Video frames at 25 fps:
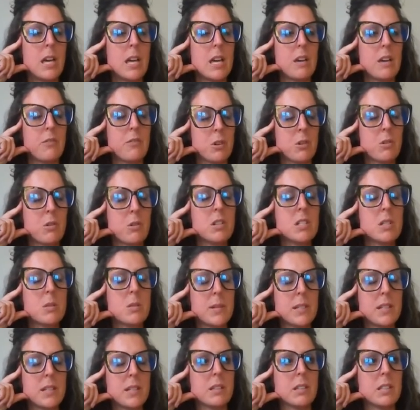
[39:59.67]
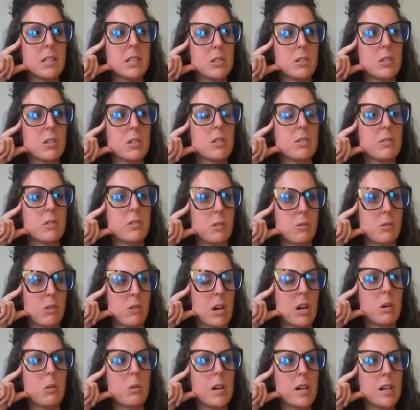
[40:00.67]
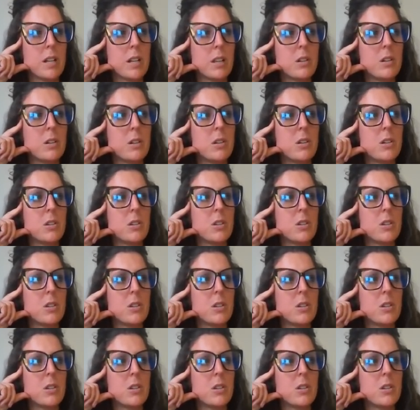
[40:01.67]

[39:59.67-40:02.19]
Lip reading: if you're going to be a leader of a Rottweiler,